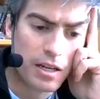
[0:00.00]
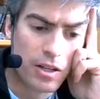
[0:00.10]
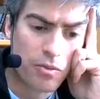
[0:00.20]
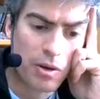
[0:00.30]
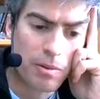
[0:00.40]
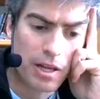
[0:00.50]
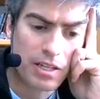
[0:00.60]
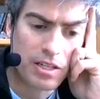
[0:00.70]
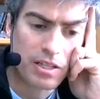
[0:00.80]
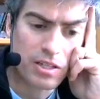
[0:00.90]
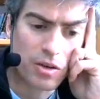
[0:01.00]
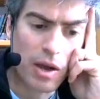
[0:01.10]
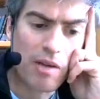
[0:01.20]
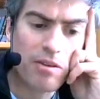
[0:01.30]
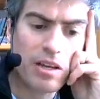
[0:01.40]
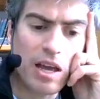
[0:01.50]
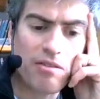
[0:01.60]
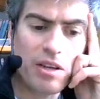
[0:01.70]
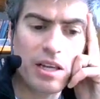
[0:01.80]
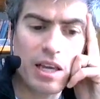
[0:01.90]
in 3 places, so every
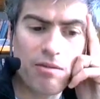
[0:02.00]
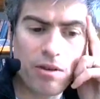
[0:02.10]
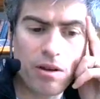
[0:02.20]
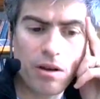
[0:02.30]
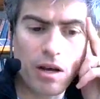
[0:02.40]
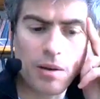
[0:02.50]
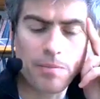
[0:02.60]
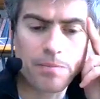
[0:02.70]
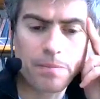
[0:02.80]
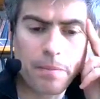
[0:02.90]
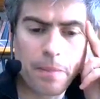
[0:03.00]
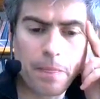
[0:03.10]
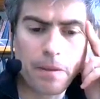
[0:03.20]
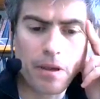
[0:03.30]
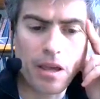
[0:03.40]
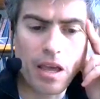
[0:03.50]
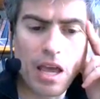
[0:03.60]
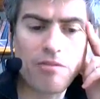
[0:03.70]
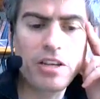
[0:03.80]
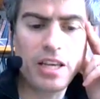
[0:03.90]
given
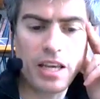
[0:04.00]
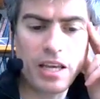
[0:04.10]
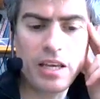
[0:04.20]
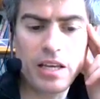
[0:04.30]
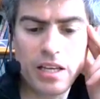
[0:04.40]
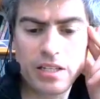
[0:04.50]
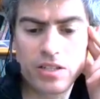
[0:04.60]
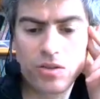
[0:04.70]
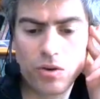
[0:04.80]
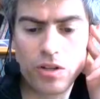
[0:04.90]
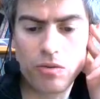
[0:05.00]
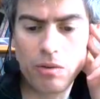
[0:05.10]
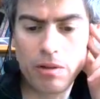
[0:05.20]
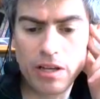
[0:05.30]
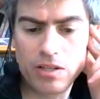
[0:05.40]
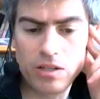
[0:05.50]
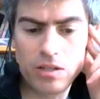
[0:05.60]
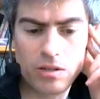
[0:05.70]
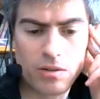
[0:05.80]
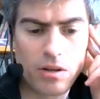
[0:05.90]
every key is stored in 3
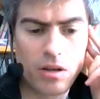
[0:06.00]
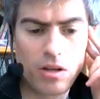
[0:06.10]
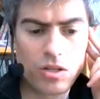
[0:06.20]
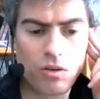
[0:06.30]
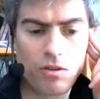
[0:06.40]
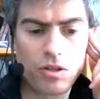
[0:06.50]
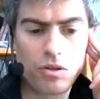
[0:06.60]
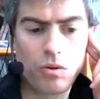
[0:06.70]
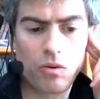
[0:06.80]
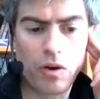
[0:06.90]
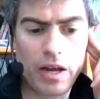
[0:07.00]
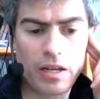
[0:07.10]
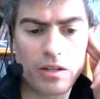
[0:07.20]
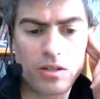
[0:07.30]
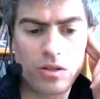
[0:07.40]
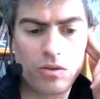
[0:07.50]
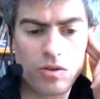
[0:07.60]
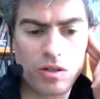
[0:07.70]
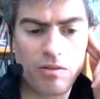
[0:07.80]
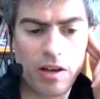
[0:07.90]
places. So if you do a write to
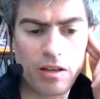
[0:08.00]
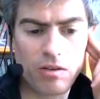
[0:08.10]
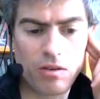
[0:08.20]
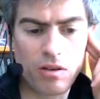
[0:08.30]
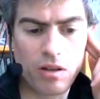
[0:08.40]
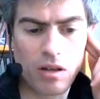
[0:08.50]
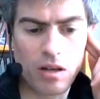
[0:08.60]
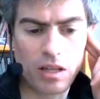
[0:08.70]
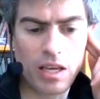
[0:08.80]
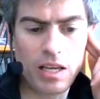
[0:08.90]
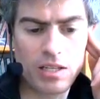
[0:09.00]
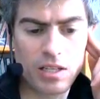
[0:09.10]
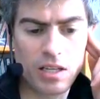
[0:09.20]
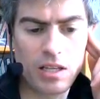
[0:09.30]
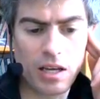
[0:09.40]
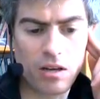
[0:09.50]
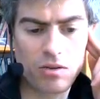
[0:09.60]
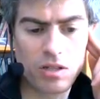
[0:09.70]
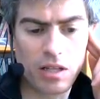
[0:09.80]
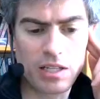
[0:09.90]
the value the key z, that
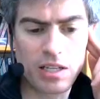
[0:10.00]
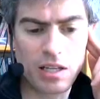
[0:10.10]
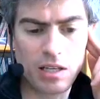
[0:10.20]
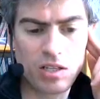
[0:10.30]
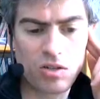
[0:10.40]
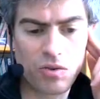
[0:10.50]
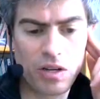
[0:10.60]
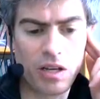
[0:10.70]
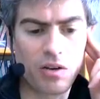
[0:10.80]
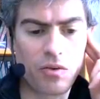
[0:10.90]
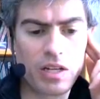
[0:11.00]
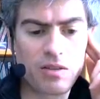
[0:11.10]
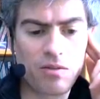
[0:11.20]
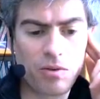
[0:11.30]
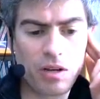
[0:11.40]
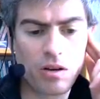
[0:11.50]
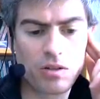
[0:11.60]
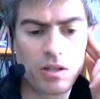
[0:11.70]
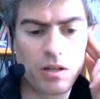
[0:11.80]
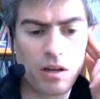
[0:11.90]
goes to, let's say, these 3, and reads of 3 go
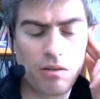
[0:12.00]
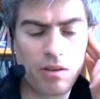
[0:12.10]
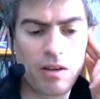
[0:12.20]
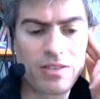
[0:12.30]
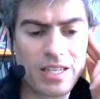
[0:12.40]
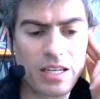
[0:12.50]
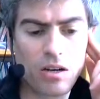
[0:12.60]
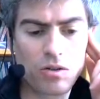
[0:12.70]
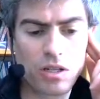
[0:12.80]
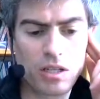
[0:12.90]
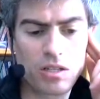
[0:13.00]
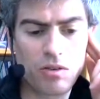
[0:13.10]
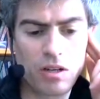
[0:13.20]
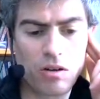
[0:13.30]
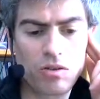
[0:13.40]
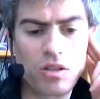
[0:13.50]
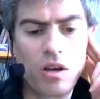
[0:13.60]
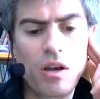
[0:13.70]
to of z go to these 3 nodes.